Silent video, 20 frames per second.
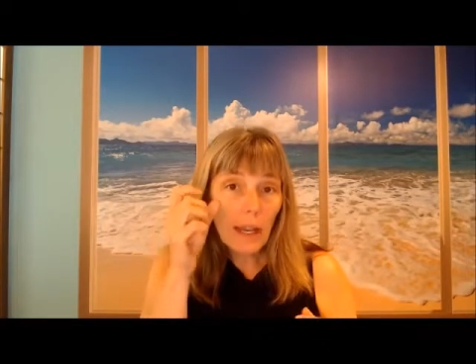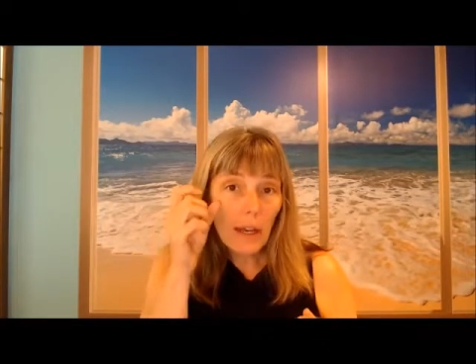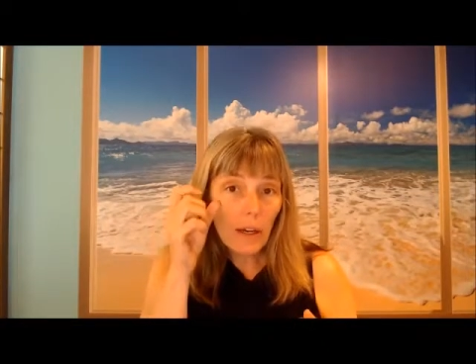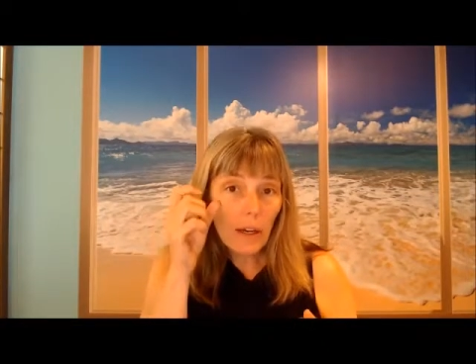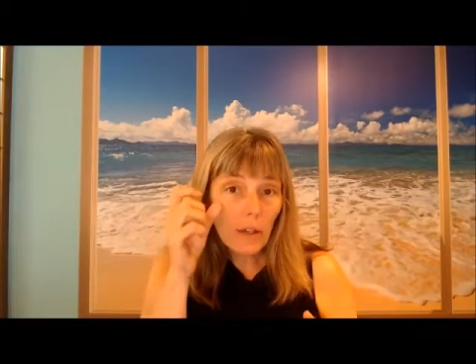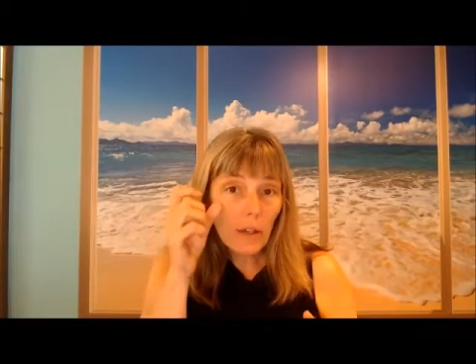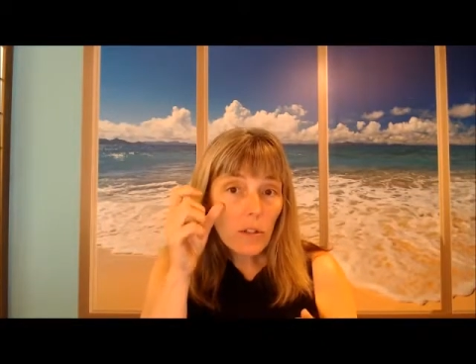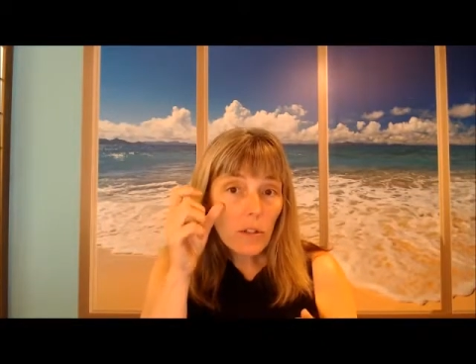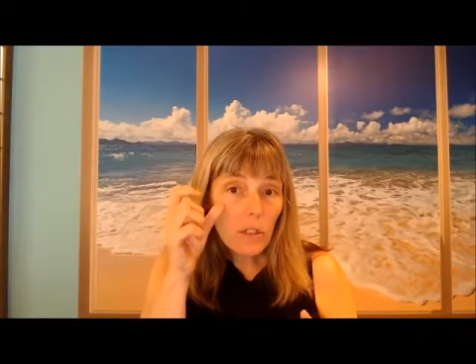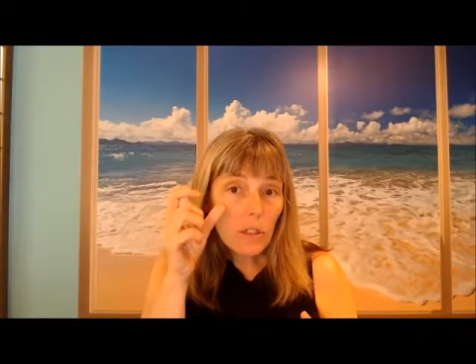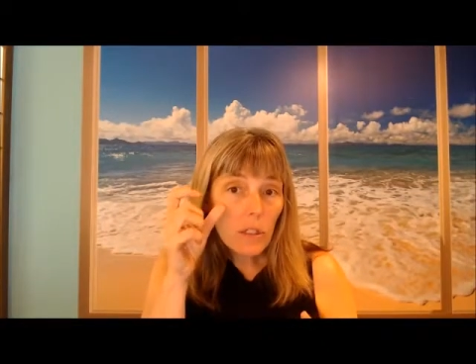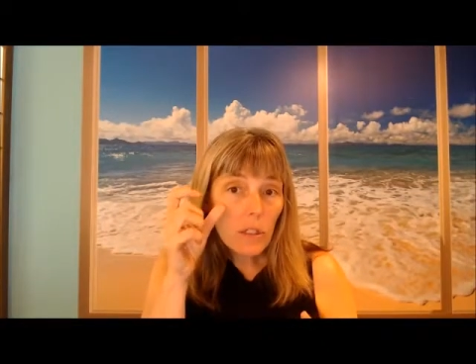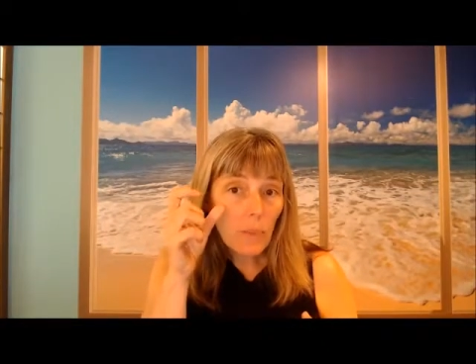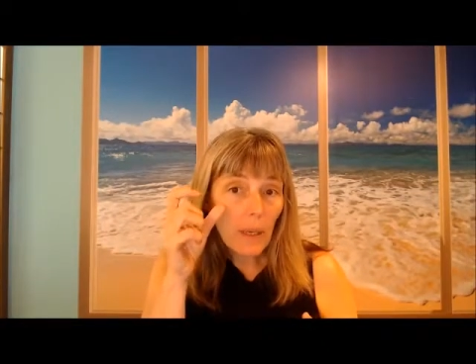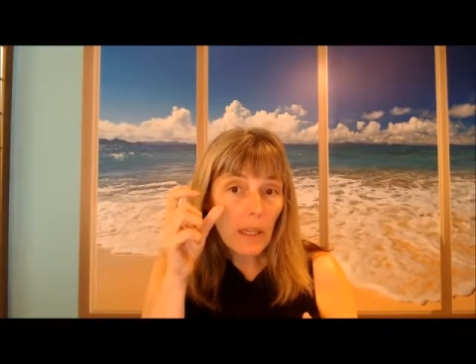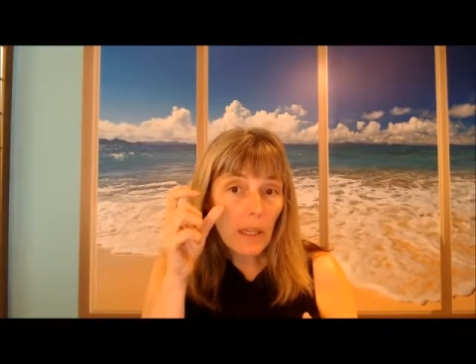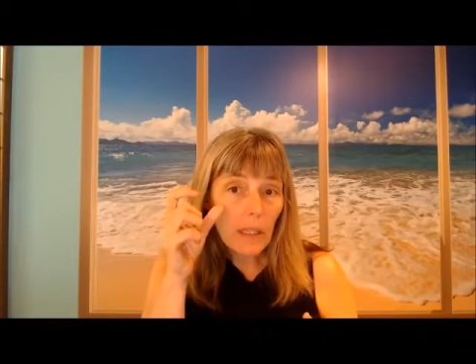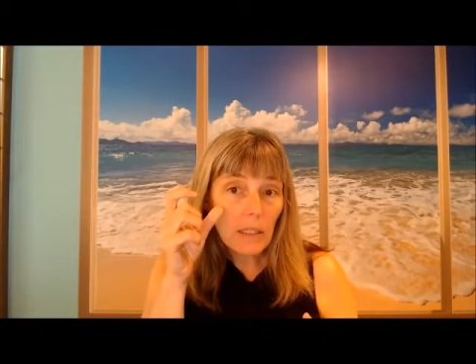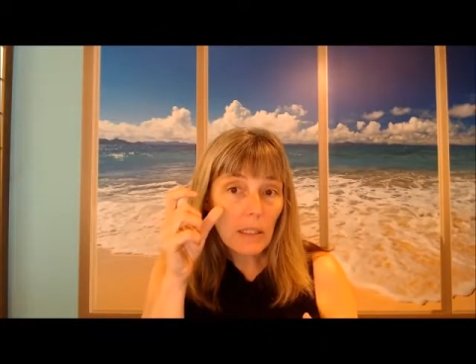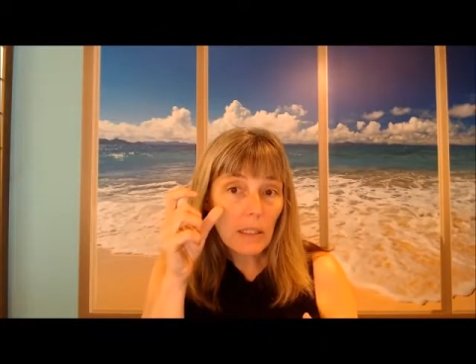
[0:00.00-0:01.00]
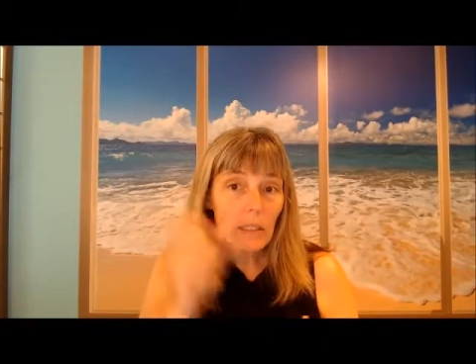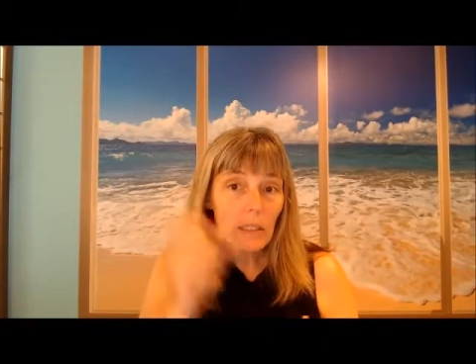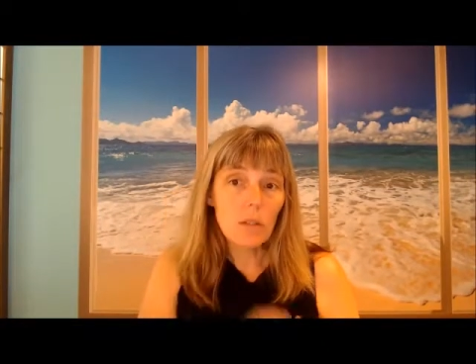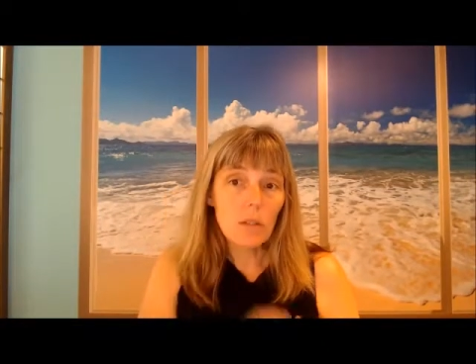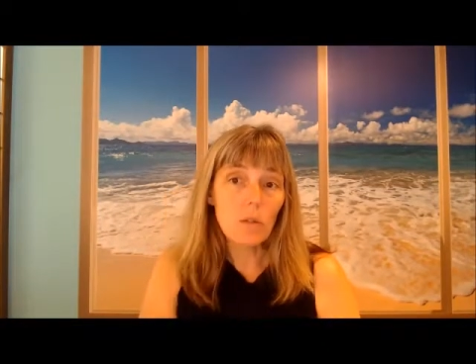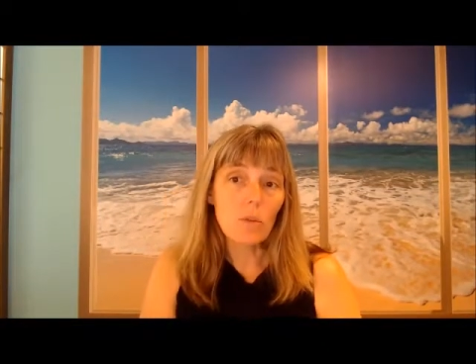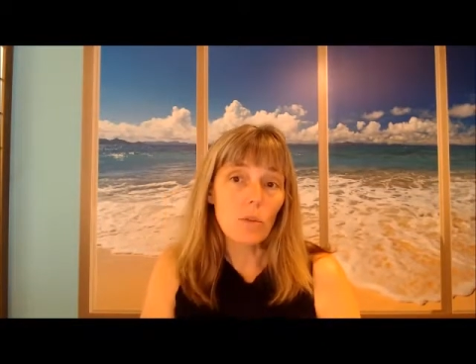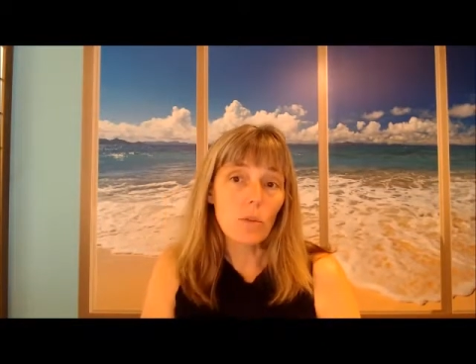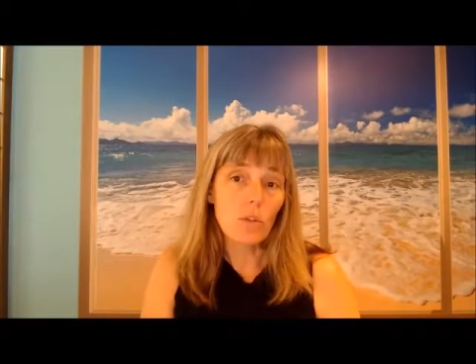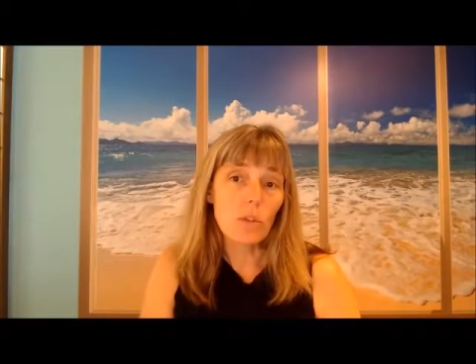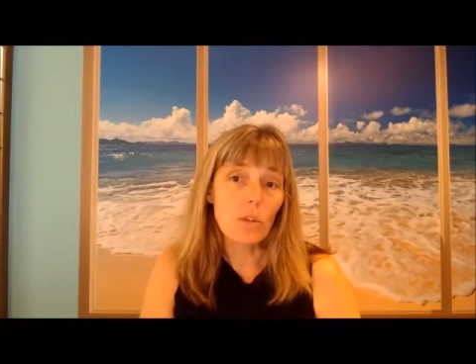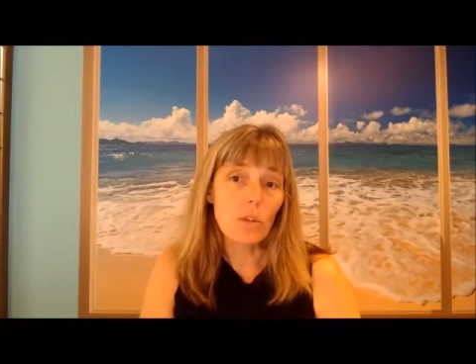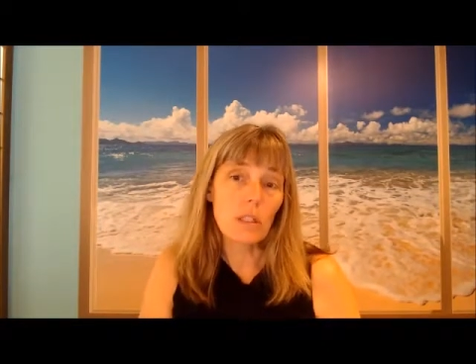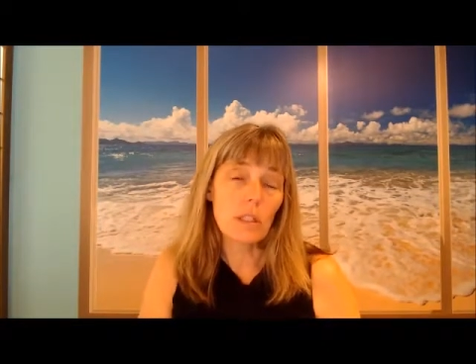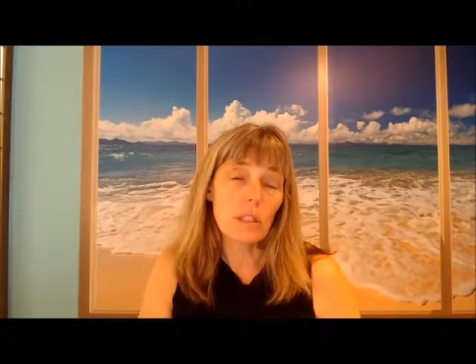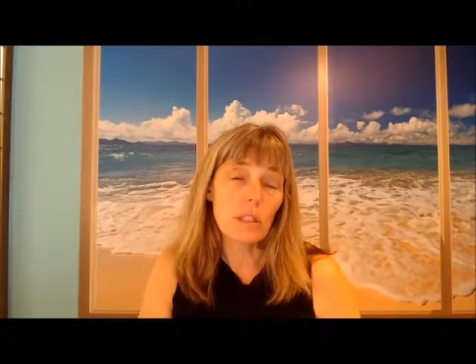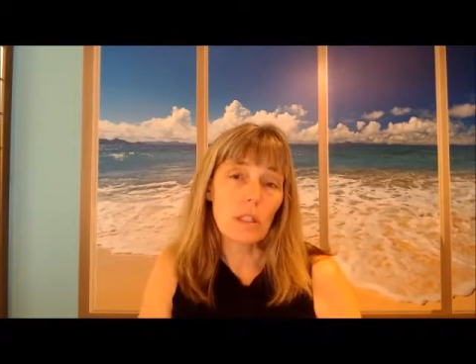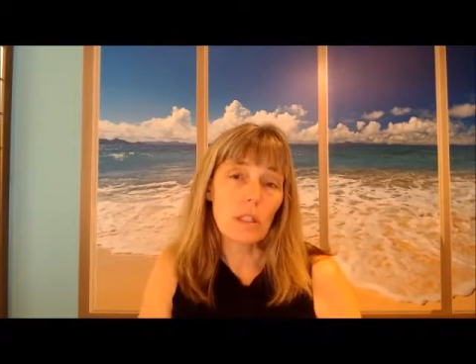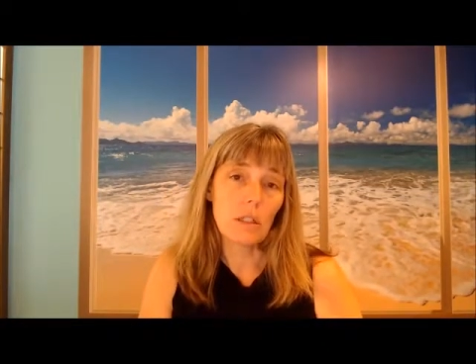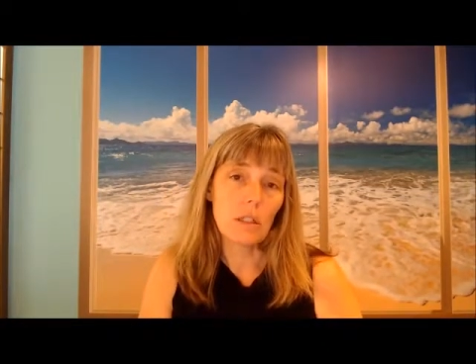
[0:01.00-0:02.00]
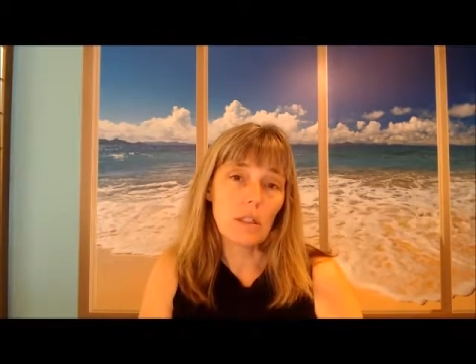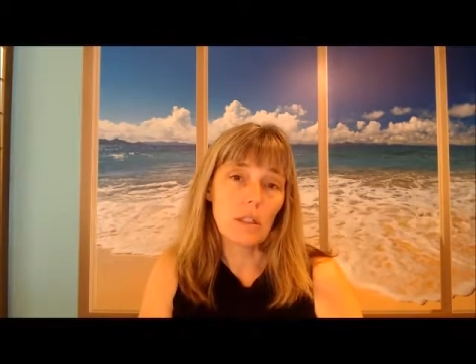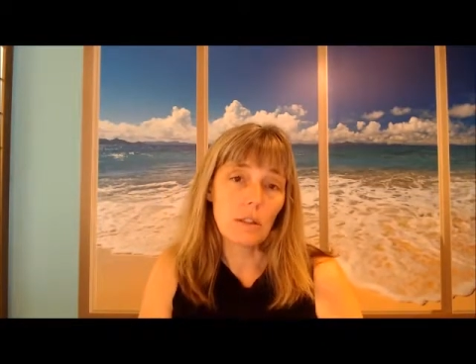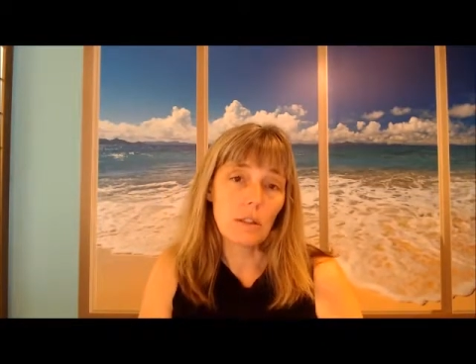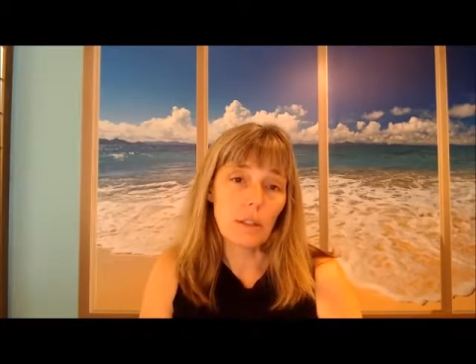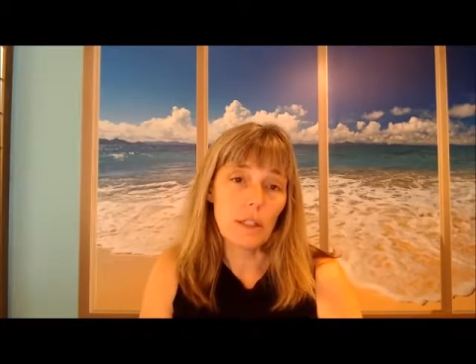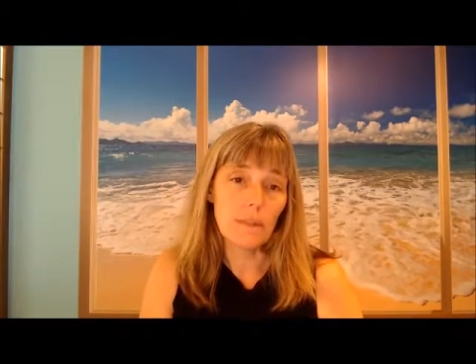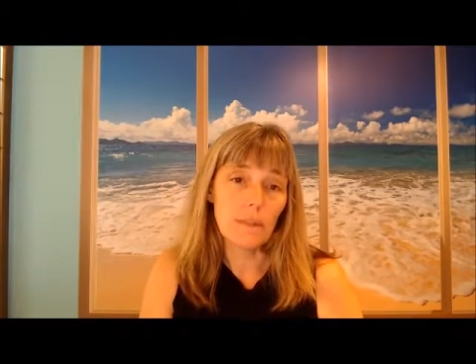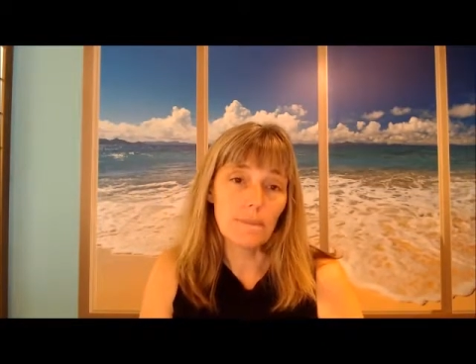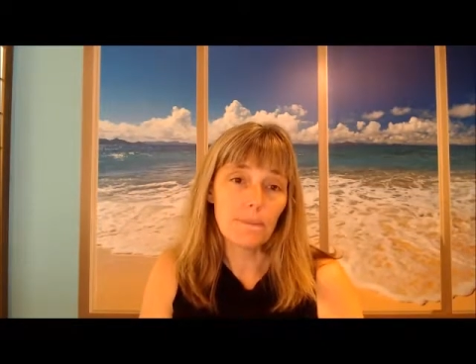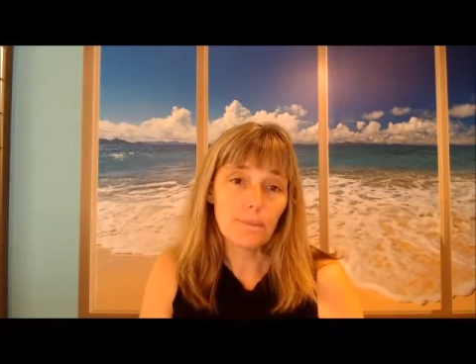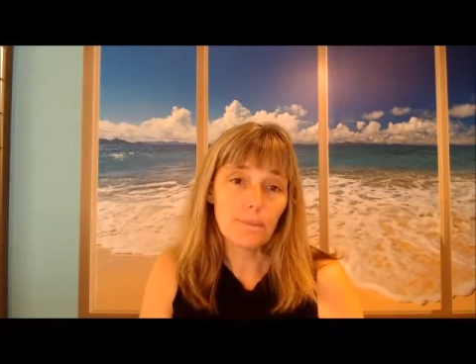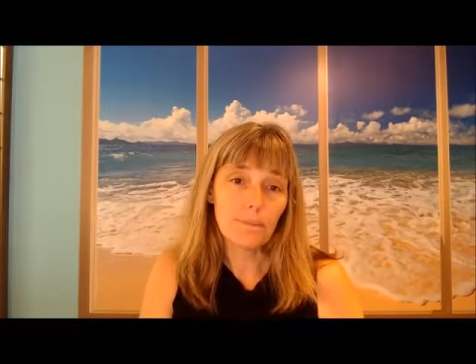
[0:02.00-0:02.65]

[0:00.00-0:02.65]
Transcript: airspace in order to see clearly.